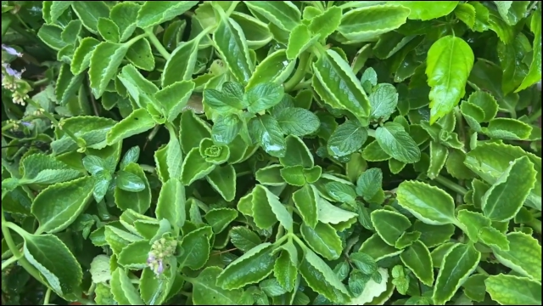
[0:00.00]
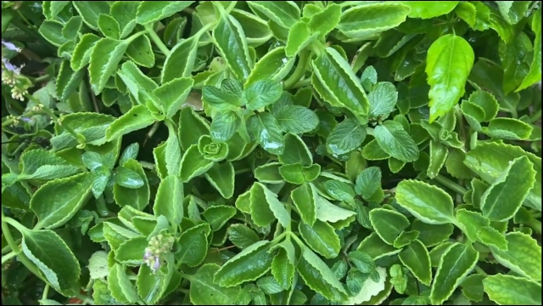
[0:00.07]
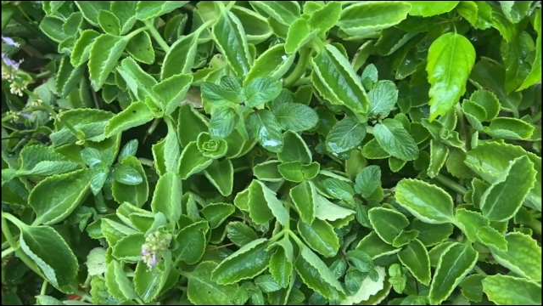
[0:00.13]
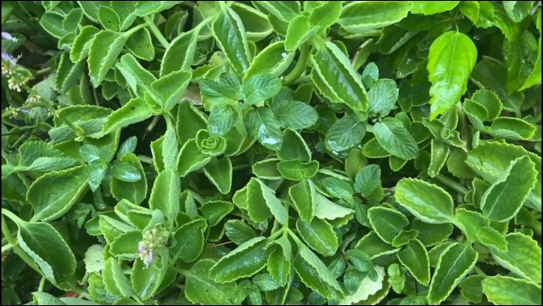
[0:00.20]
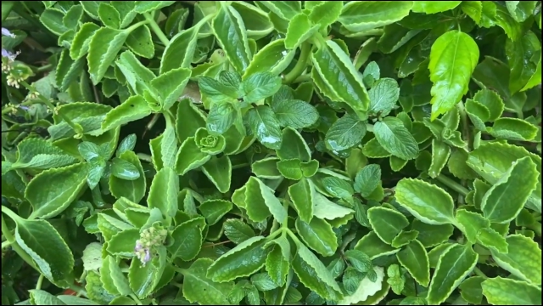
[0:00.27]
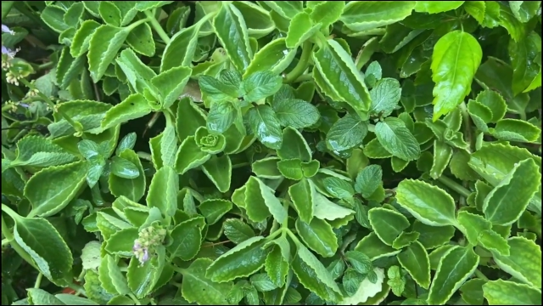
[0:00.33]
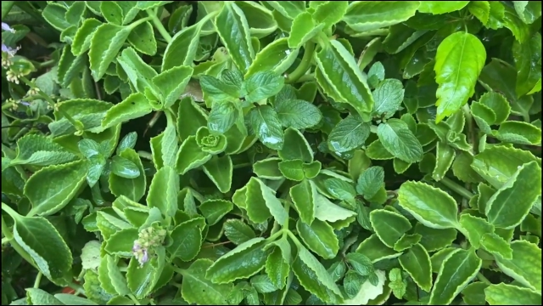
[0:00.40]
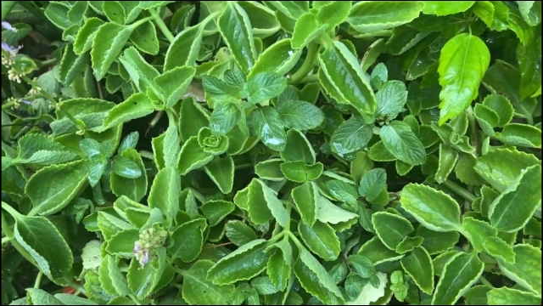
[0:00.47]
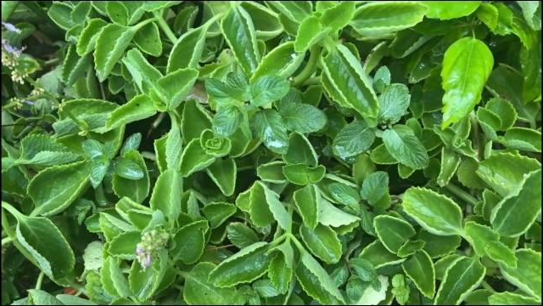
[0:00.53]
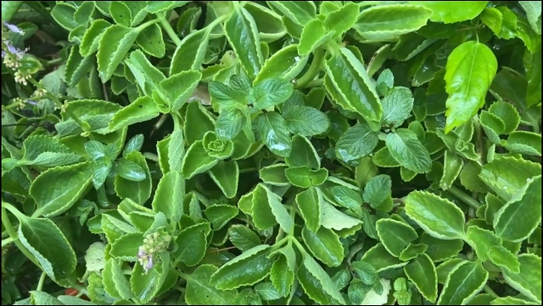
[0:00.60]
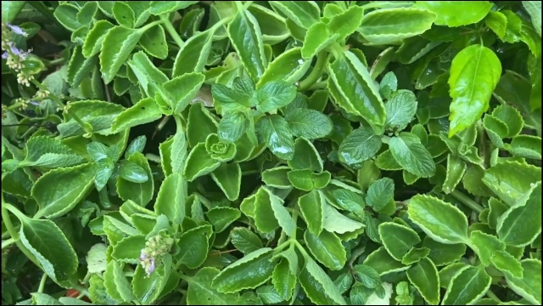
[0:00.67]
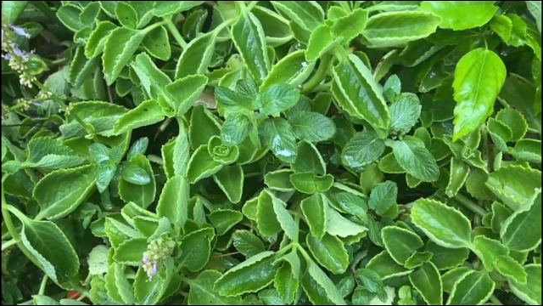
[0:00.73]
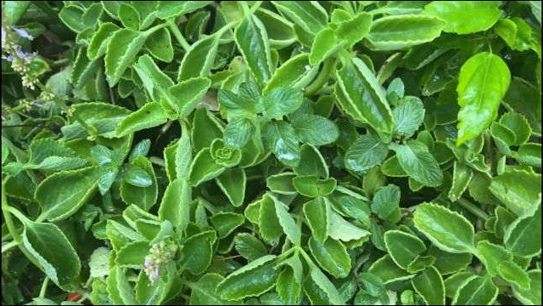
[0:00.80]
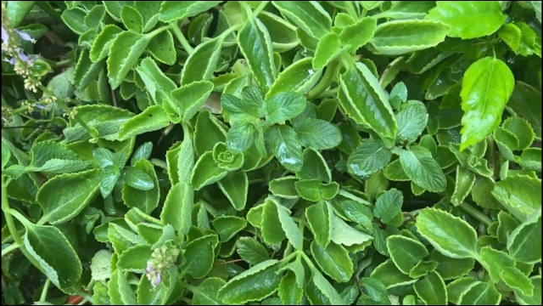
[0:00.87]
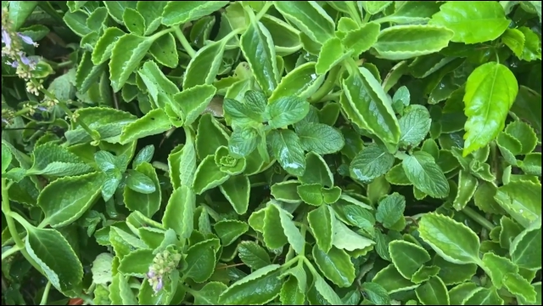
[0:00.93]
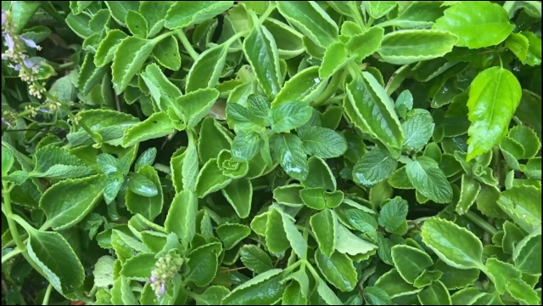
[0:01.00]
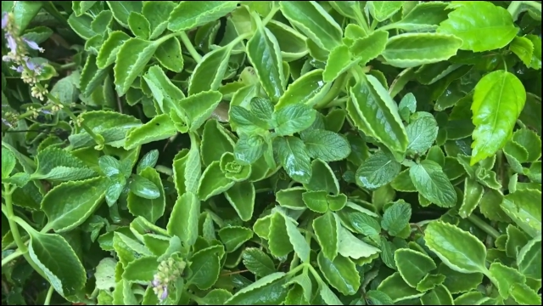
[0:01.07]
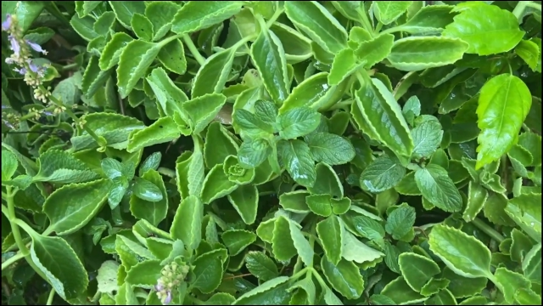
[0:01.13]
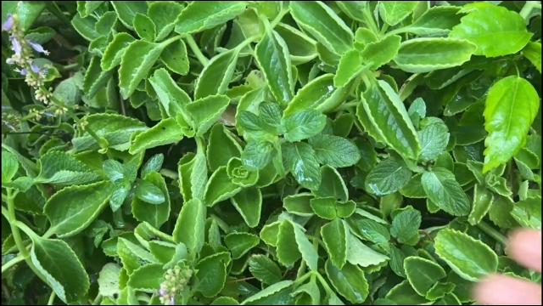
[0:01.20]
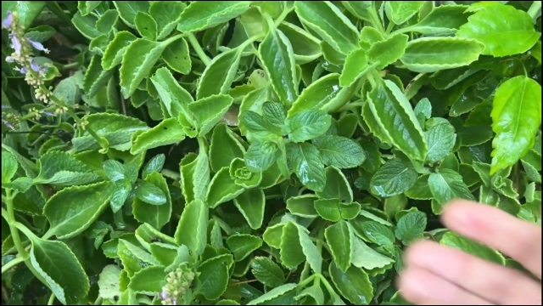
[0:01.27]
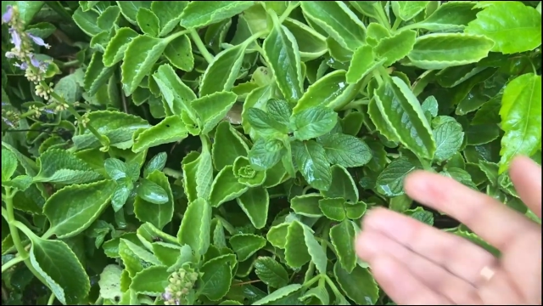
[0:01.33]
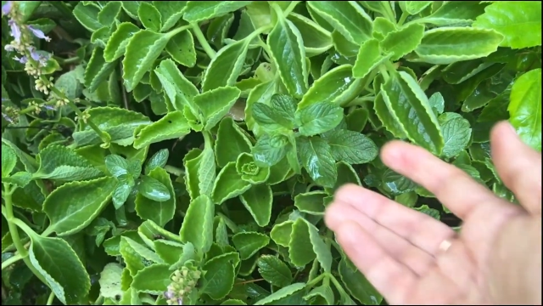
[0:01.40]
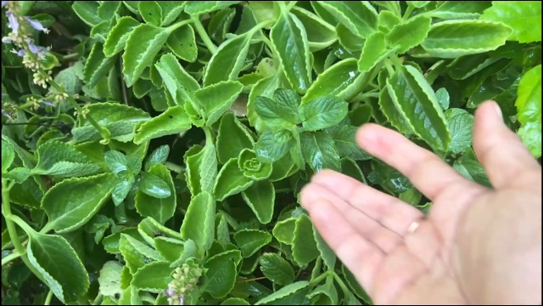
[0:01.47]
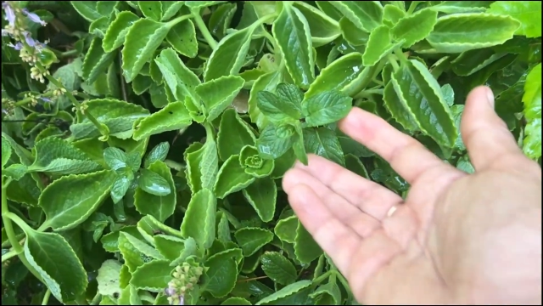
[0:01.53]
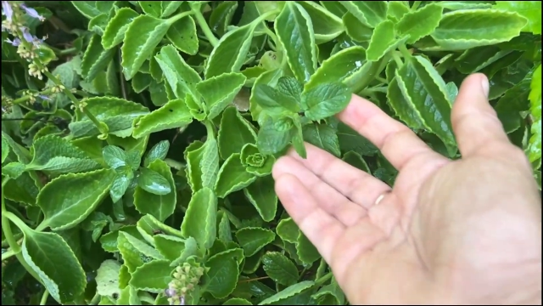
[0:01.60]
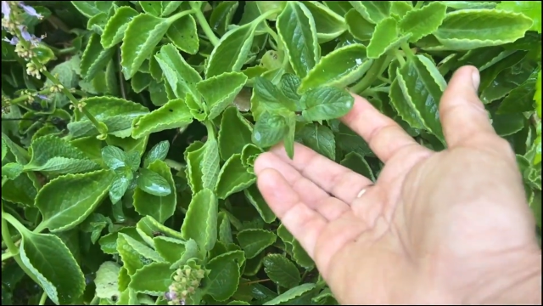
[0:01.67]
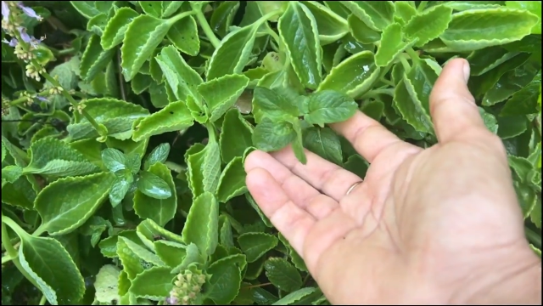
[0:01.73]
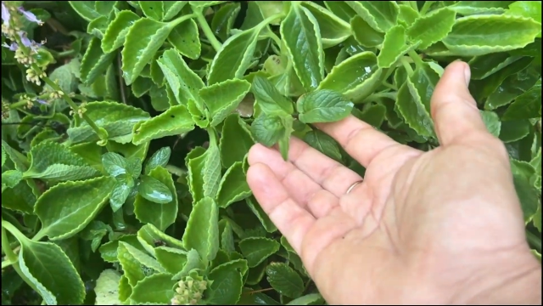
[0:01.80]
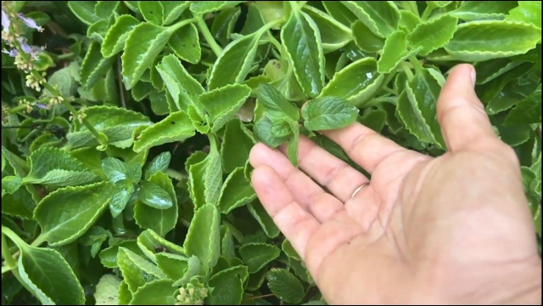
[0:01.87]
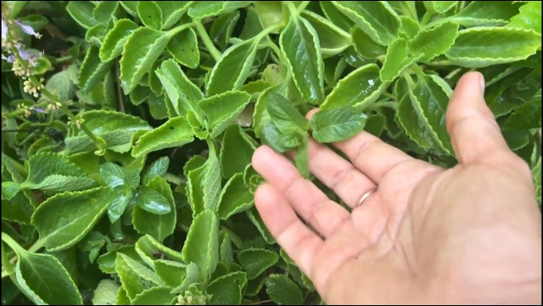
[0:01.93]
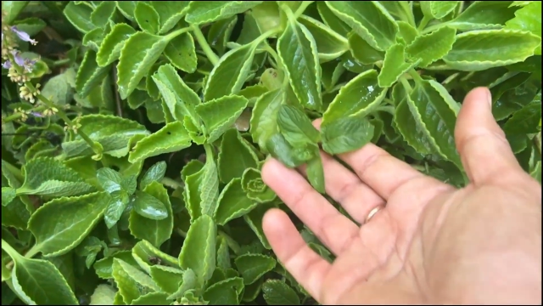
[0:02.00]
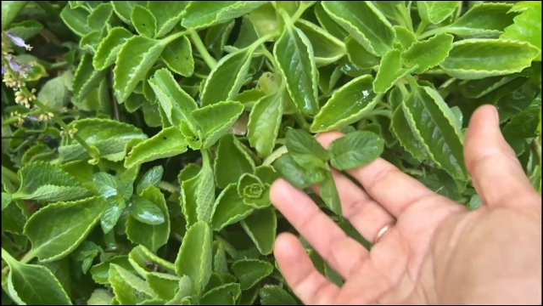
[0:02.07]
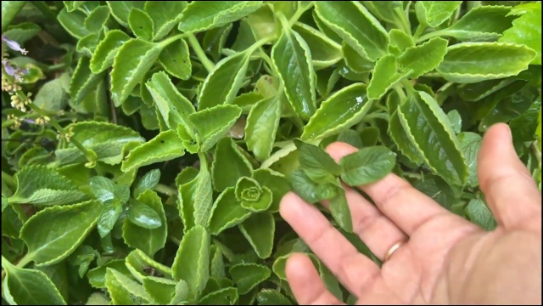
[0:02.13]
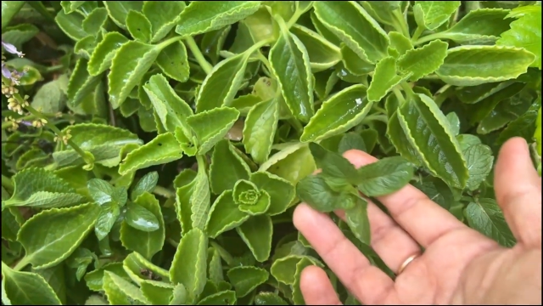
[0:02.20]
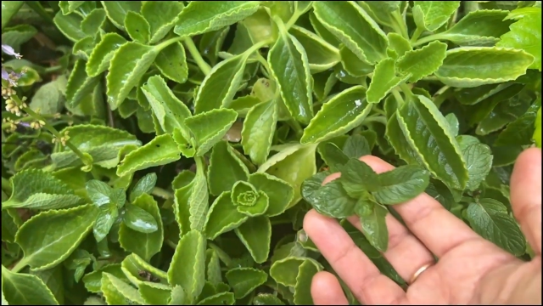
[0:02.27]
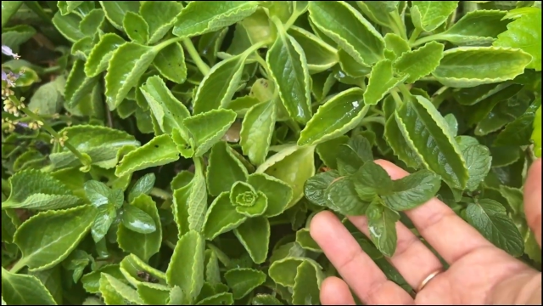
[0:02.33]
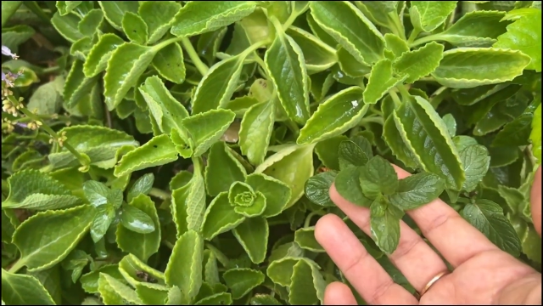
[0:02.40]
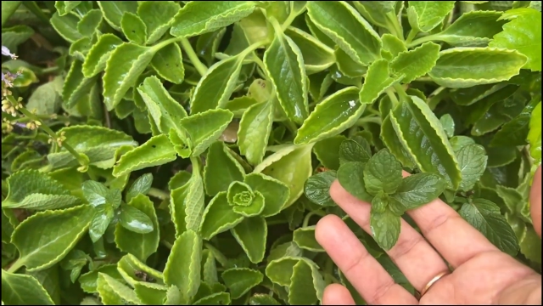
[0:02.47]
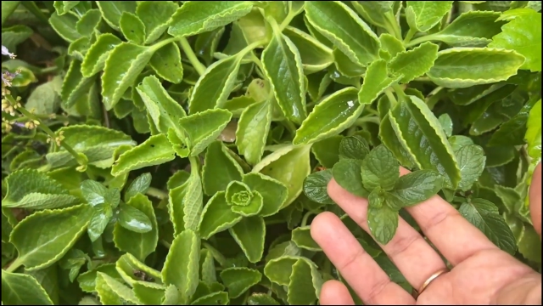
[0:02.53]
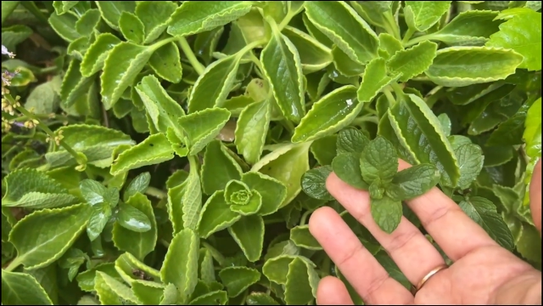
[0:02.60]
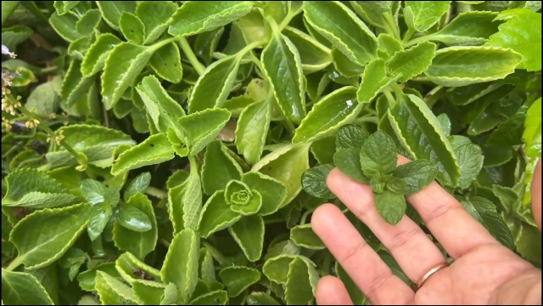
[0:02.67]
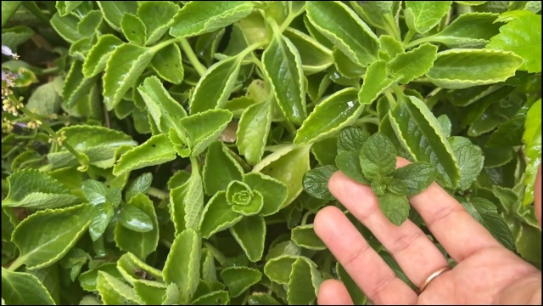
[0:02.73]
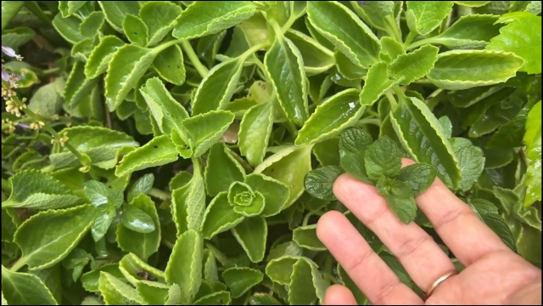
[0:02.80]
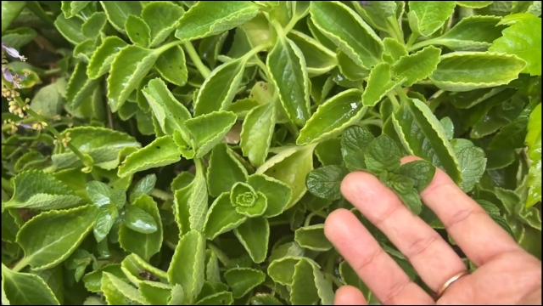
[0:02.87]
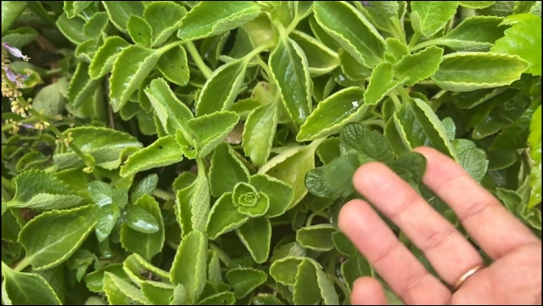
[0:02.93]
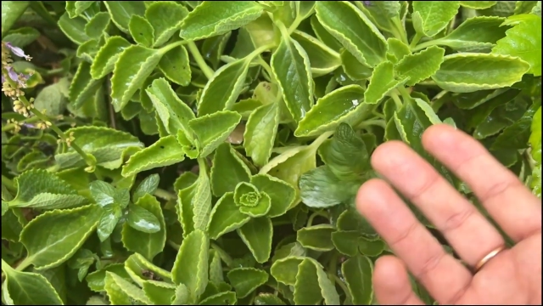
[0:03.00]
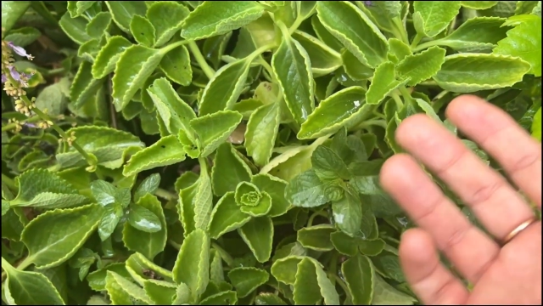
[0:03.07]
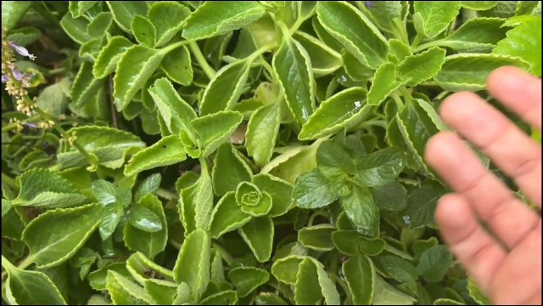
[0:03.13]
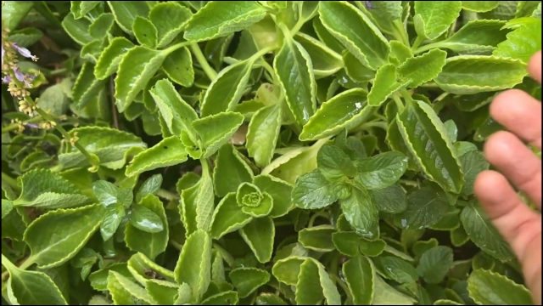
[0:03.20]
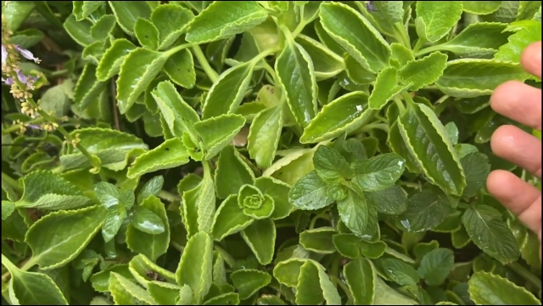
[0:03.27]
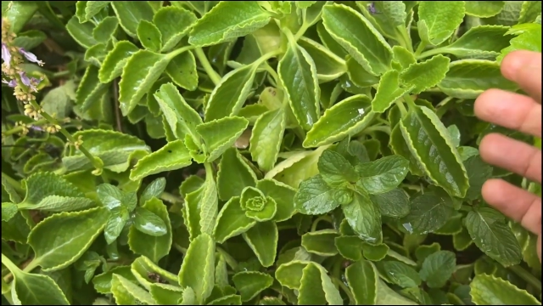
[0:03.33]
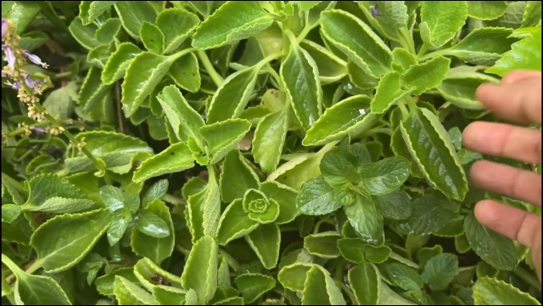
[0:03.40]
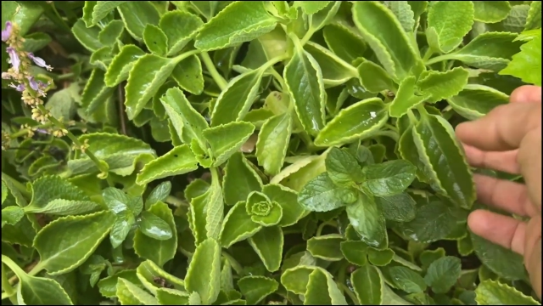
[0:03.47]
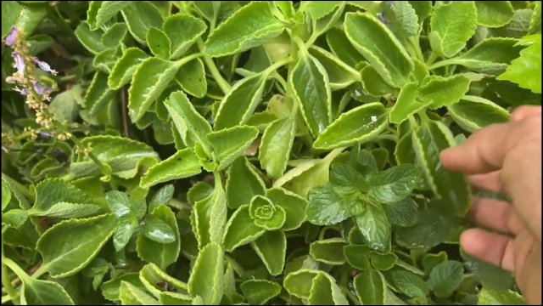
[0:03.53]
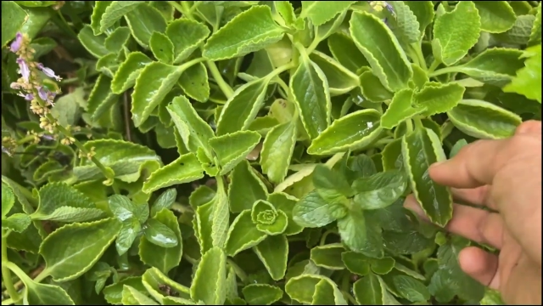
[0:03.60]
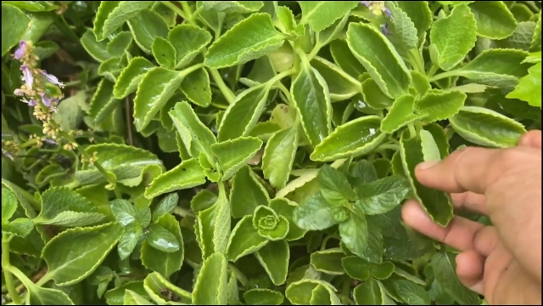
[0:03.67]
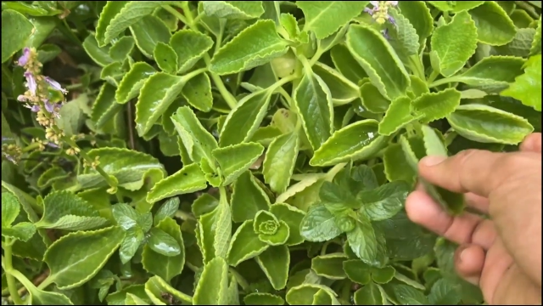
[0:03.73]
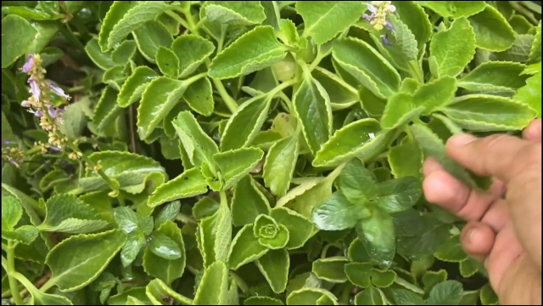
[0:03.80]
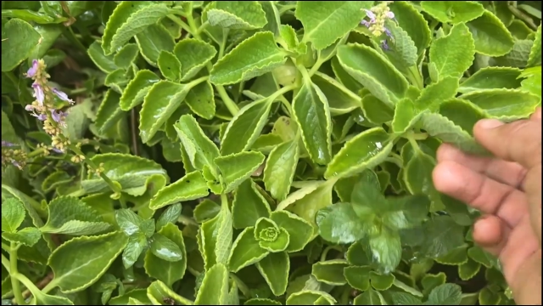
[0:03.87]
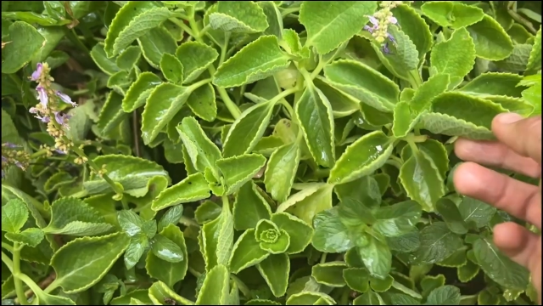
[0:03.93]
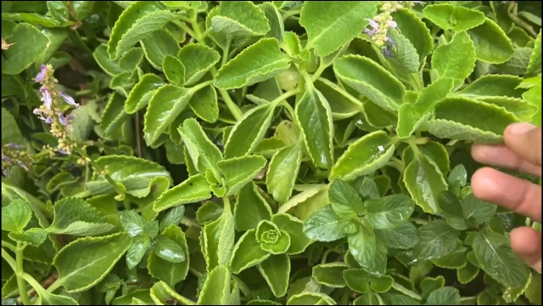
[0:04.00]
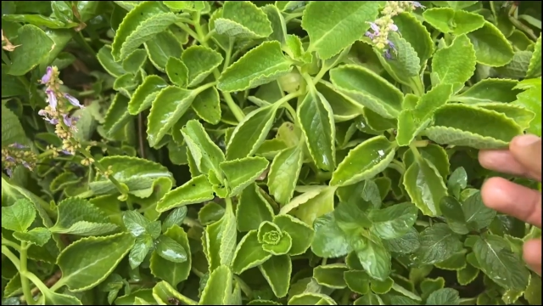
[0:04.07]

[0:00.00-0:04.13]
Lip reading: [unreadable: no face in view]